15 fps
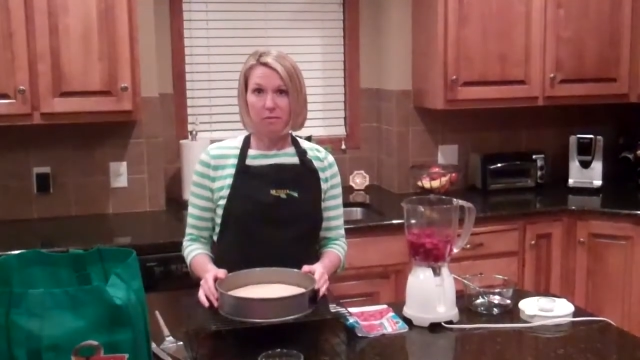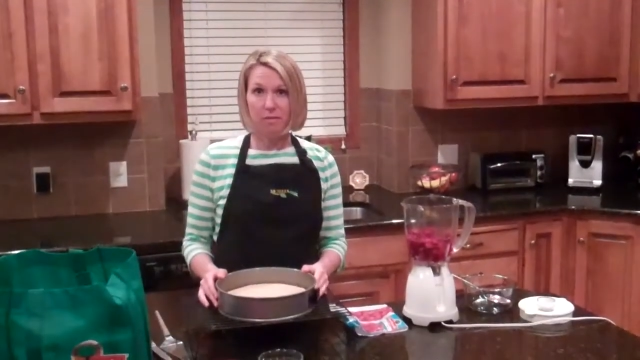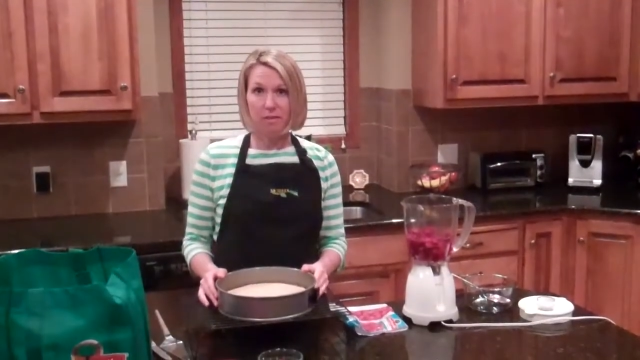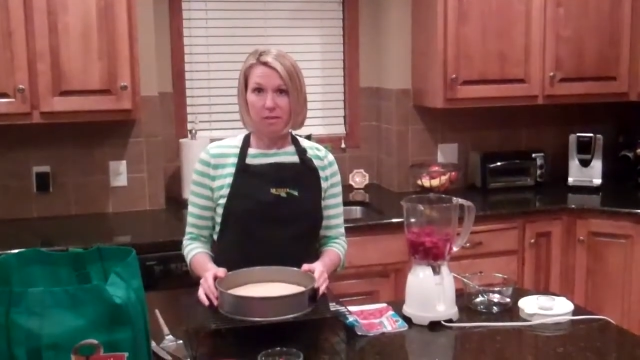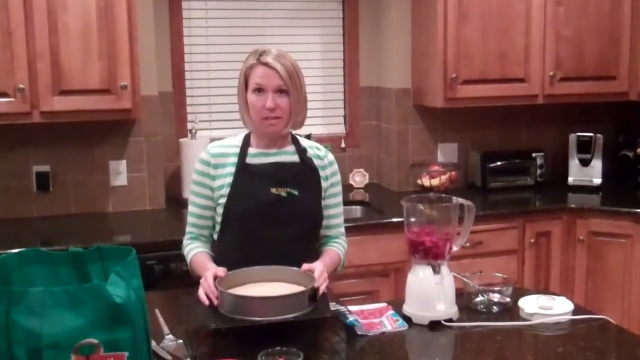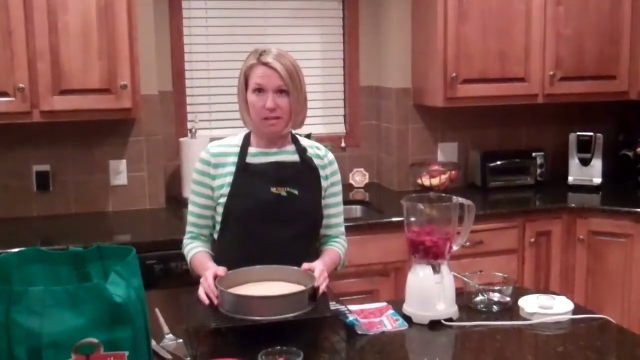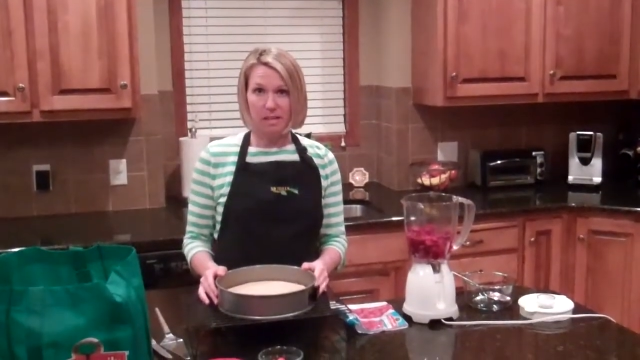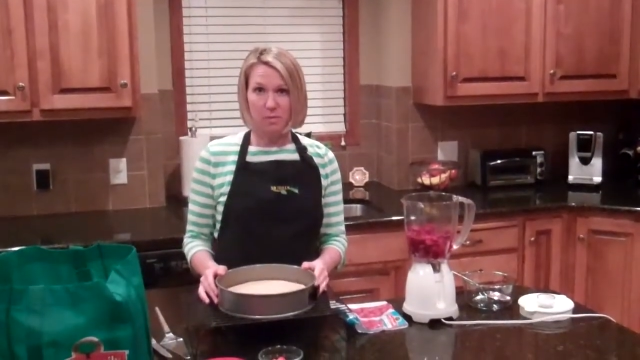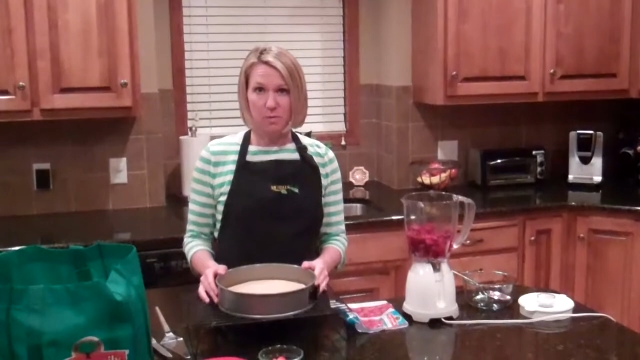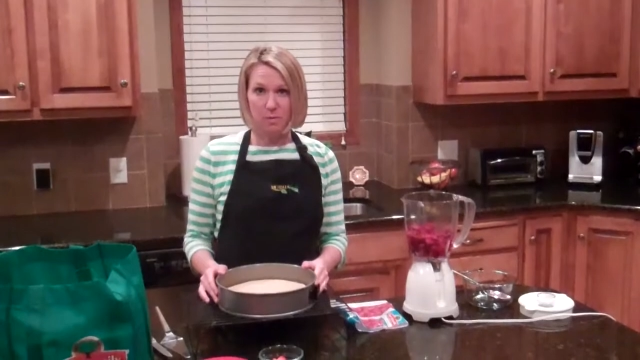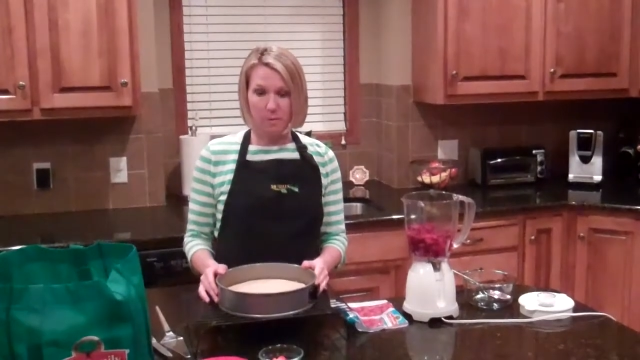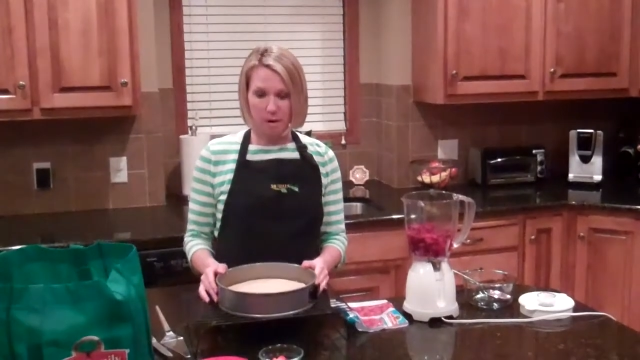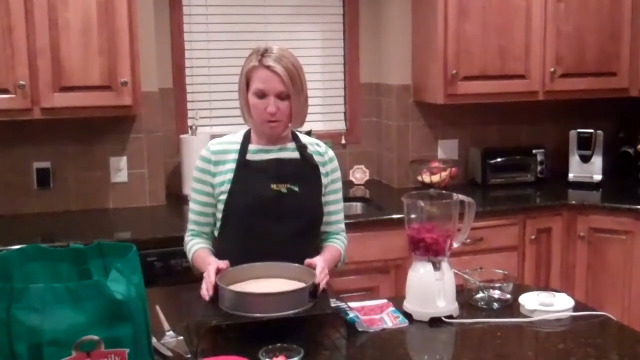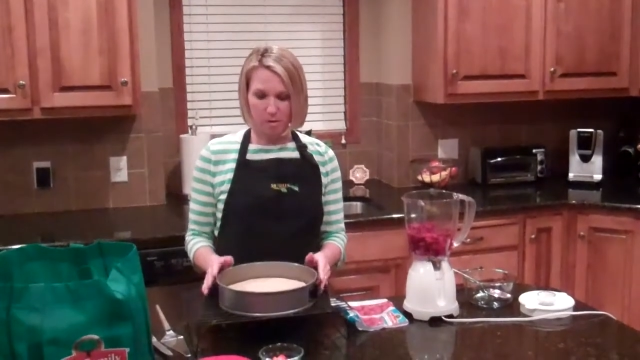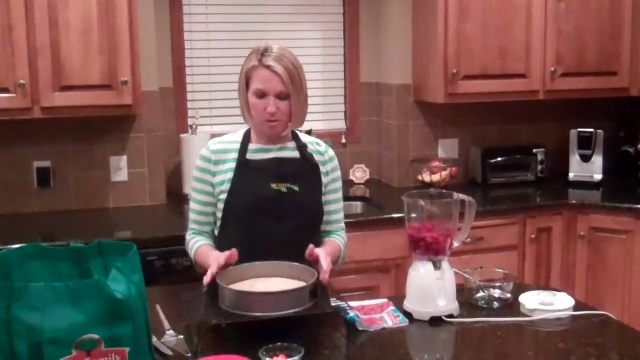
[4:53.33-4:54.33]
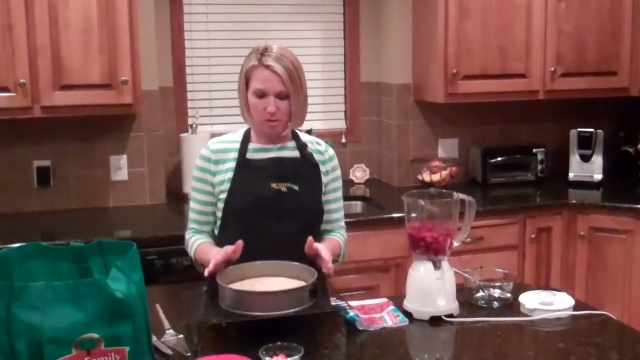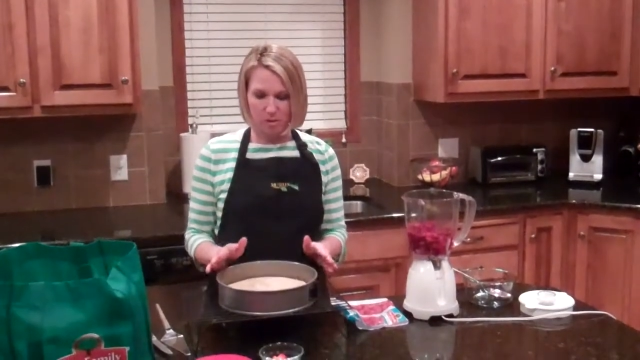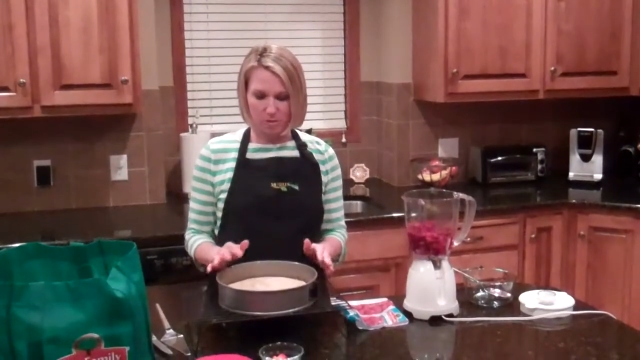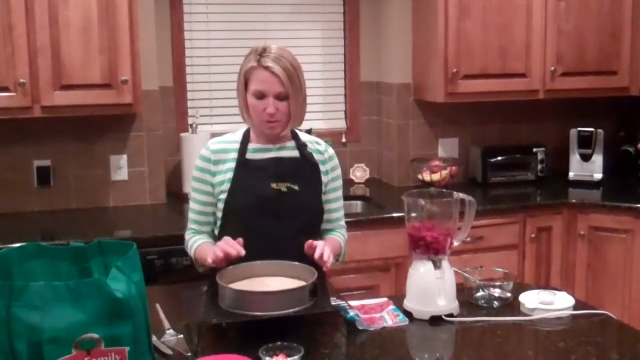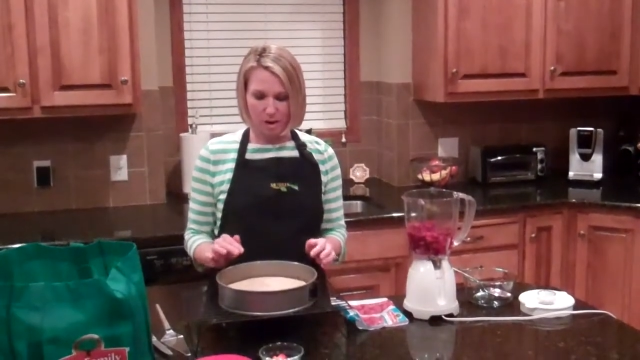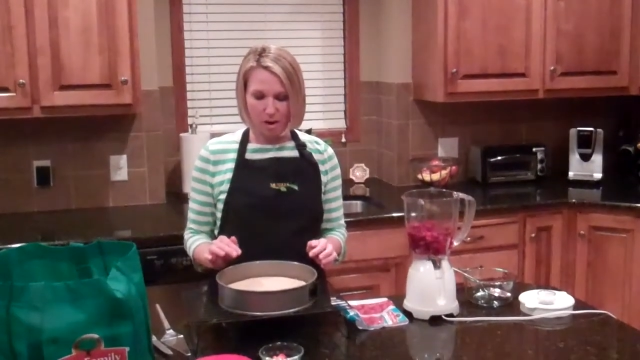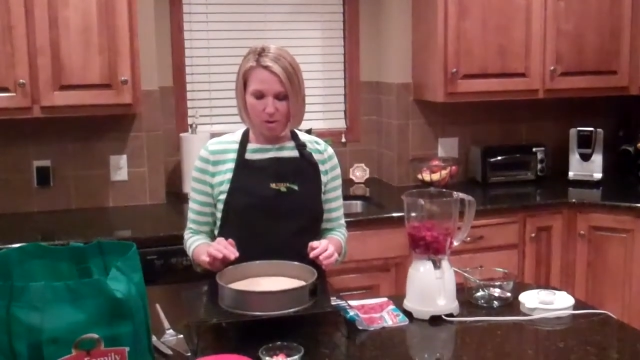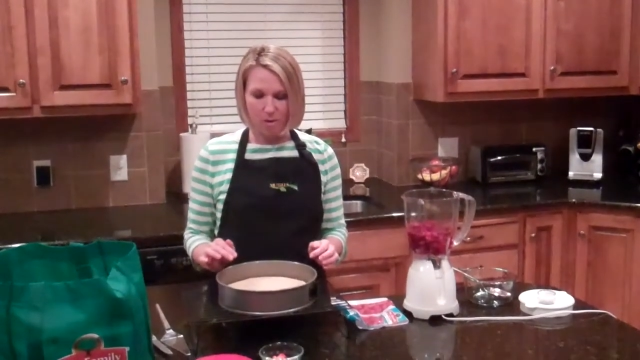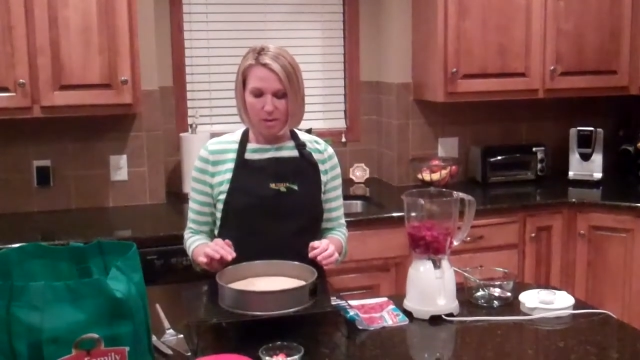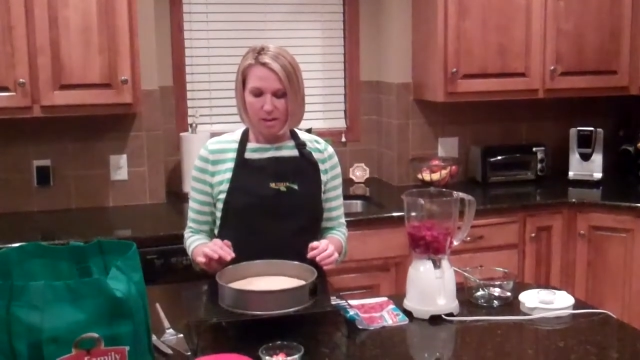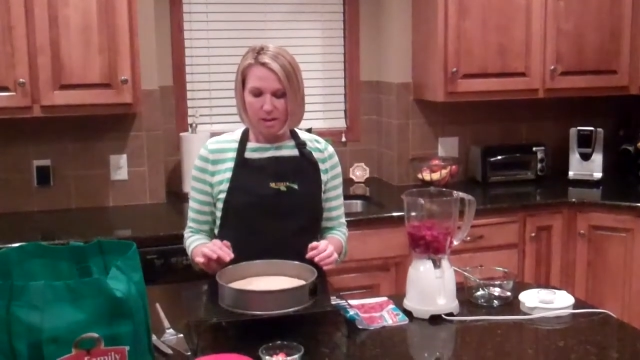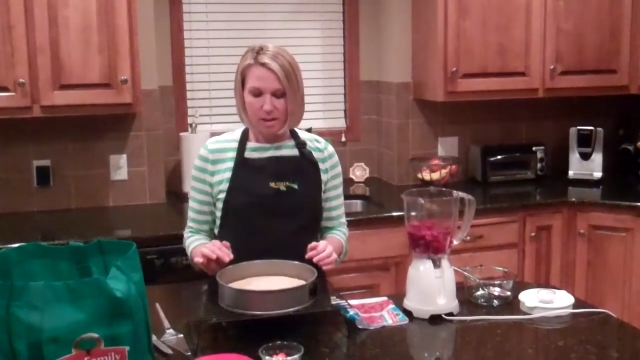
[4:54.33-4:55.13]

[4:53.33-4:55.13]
for the last few hours, so now